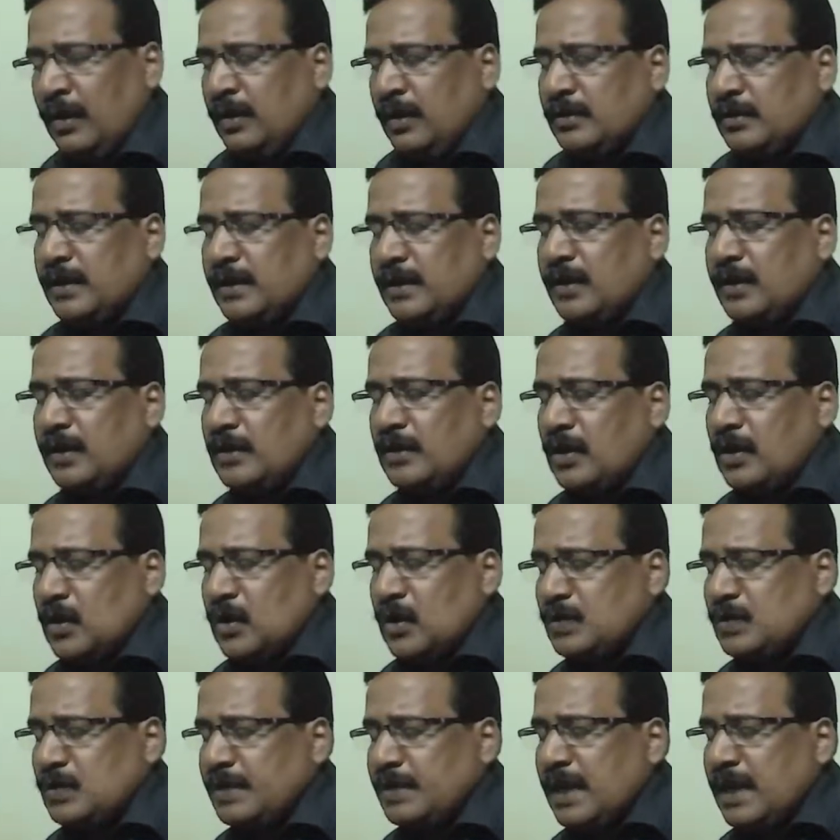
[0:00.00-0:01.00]
Then the
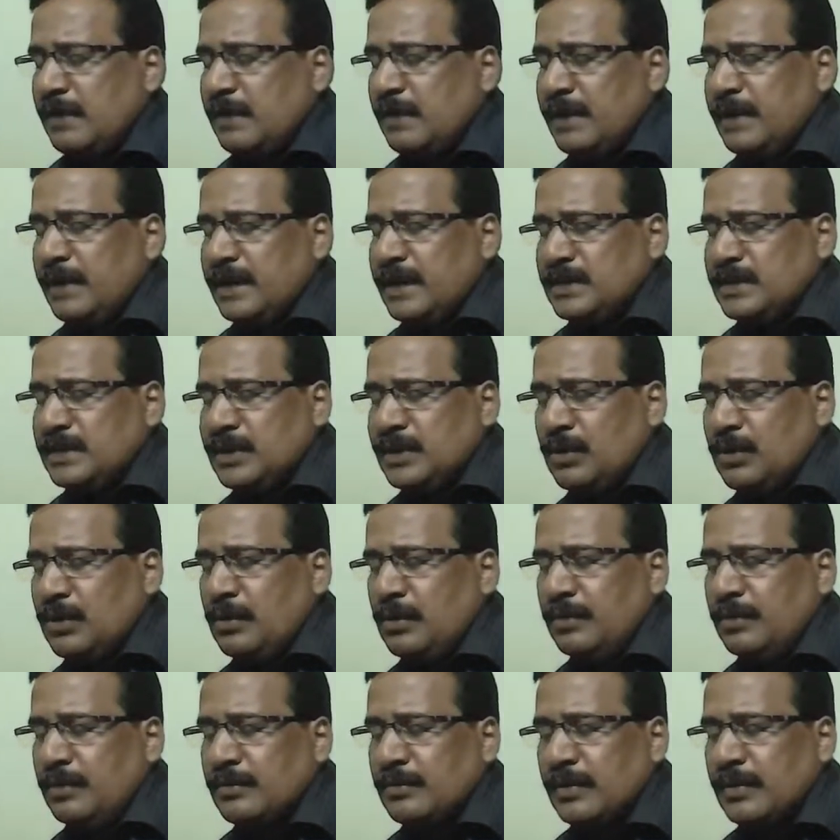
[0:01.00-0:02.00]
corresponding element is
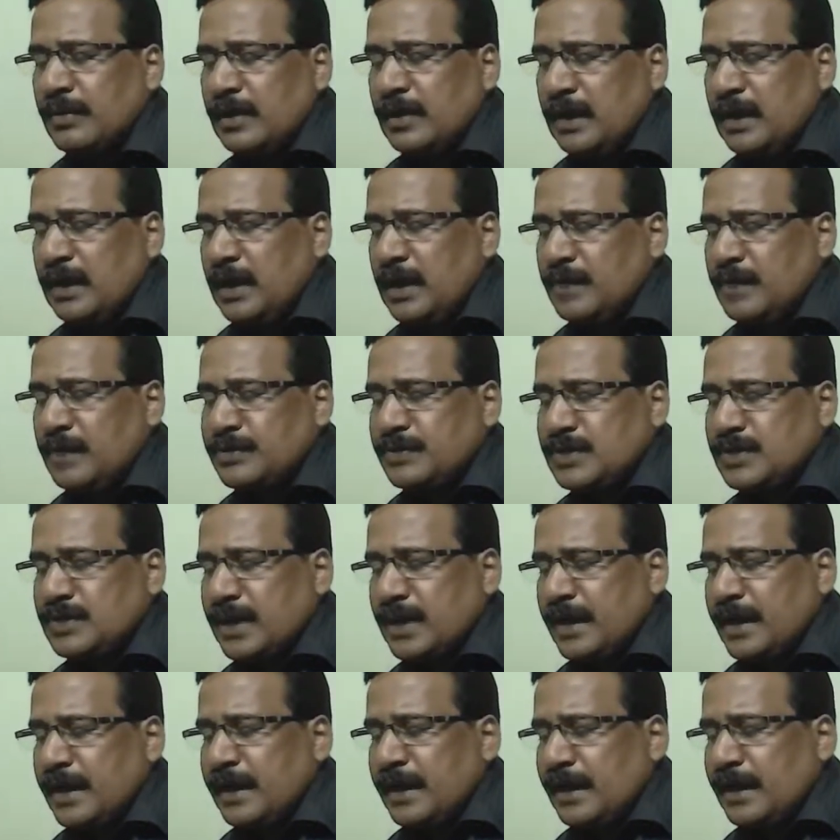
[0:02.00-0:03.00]
0. Leave
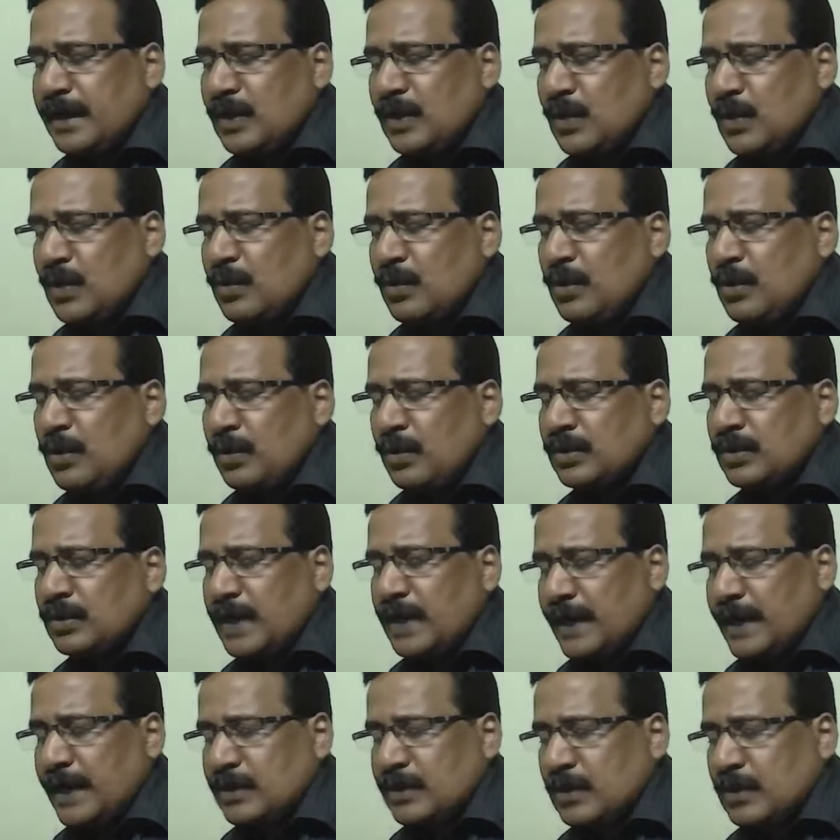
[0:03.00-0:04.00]
second row,
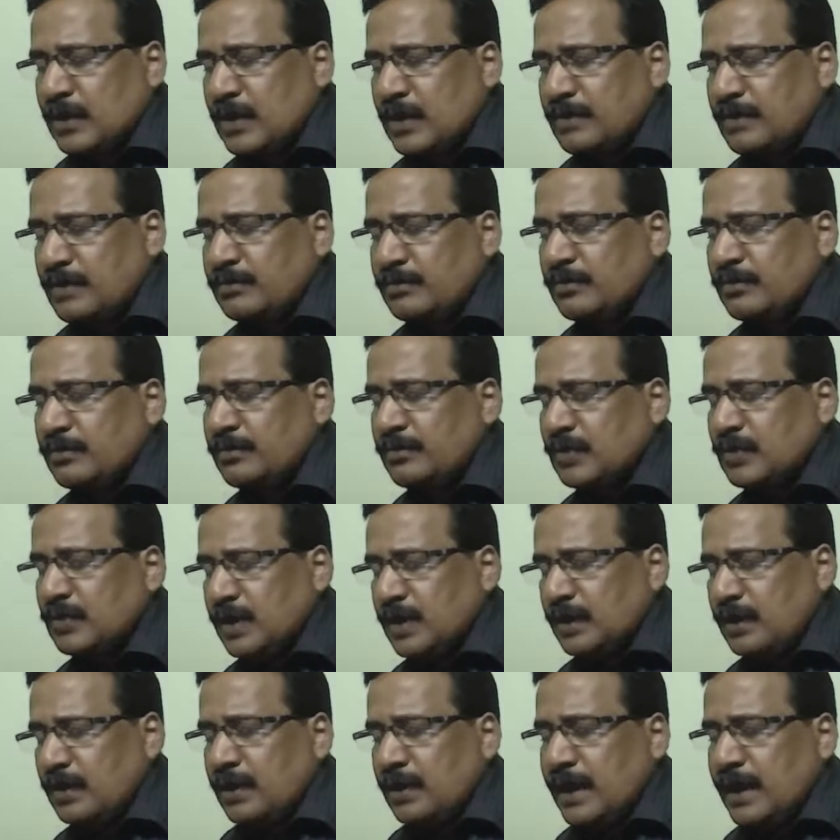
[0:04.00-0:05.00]
third column.
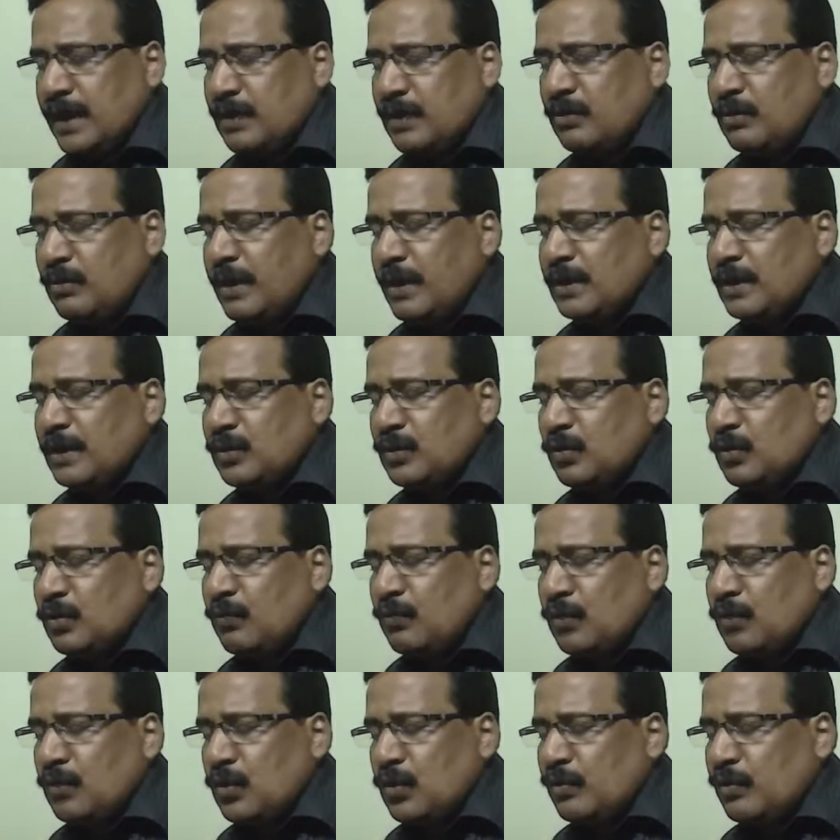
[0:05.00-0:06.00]
You will get 1, 2,
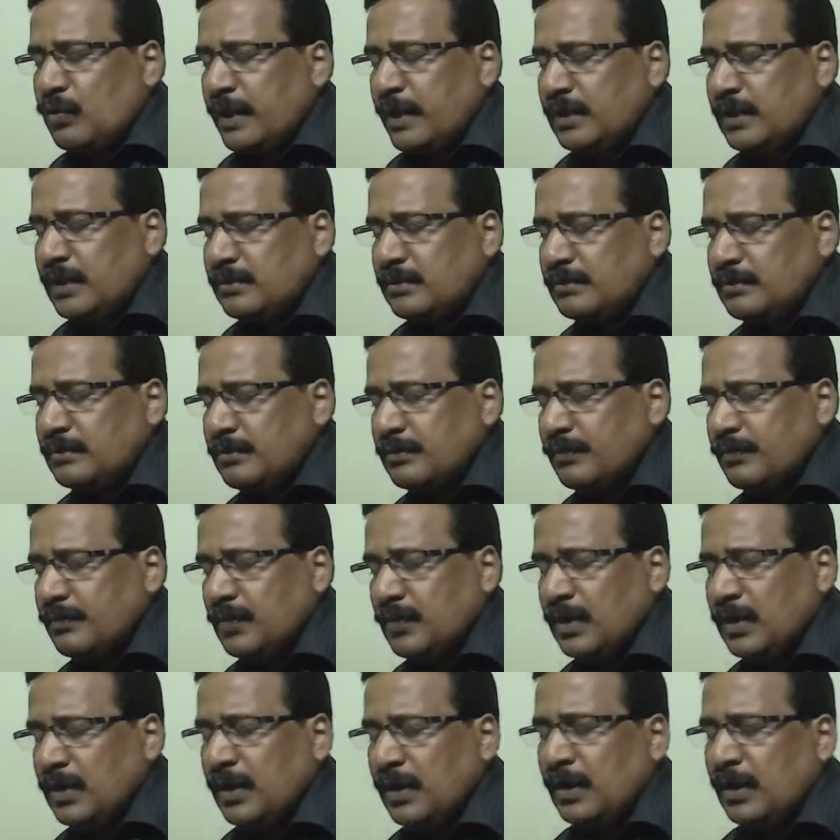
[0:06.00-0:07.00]
4, 1.
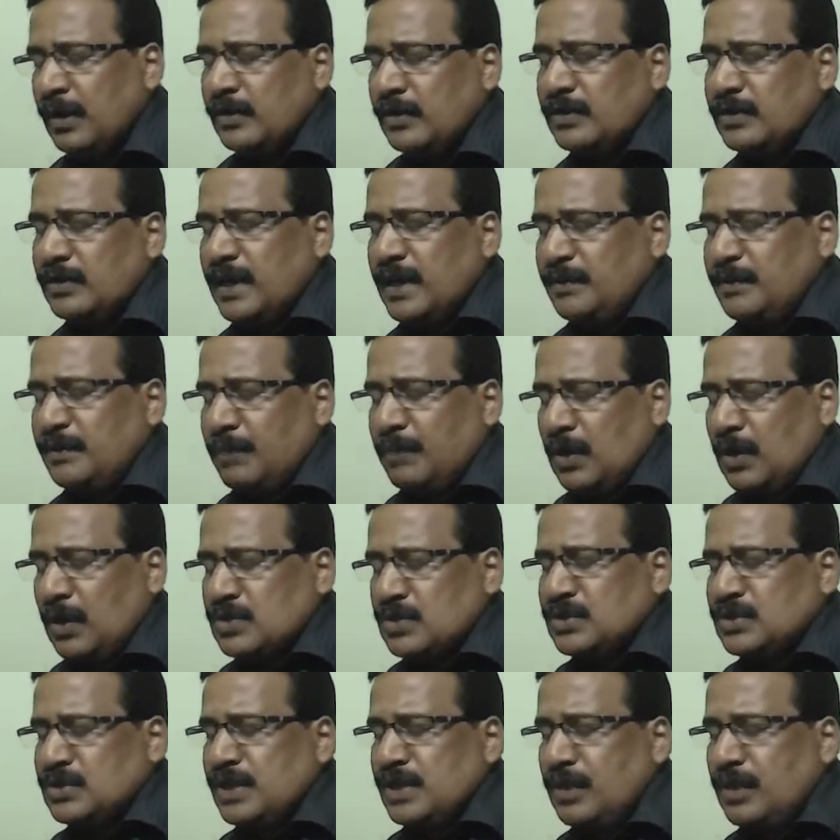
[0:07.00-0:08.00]
Then
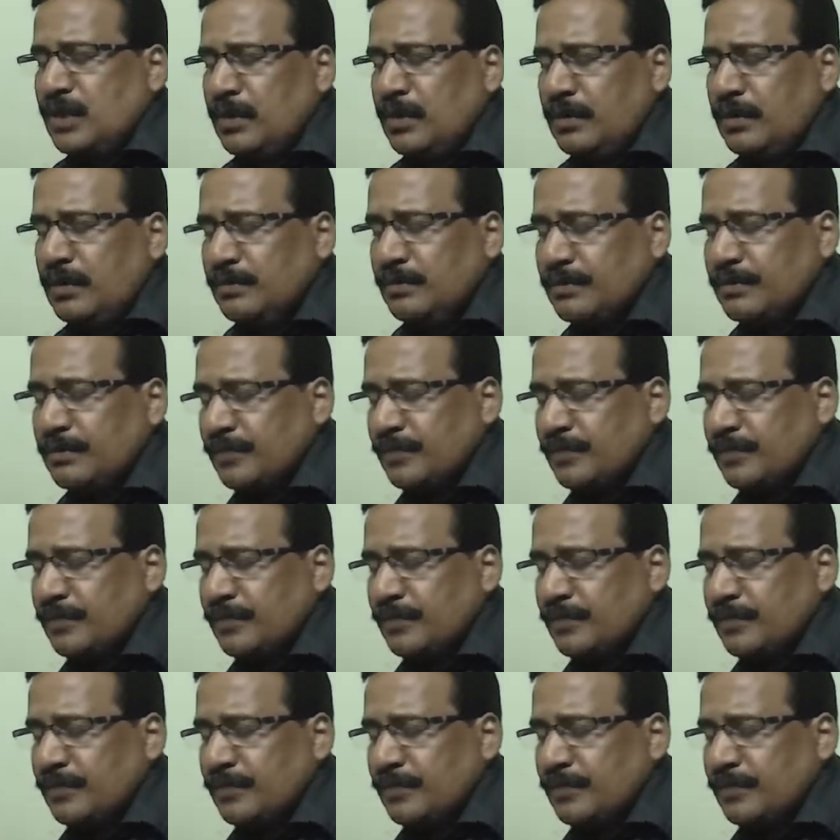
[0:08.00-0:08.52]
plus 0.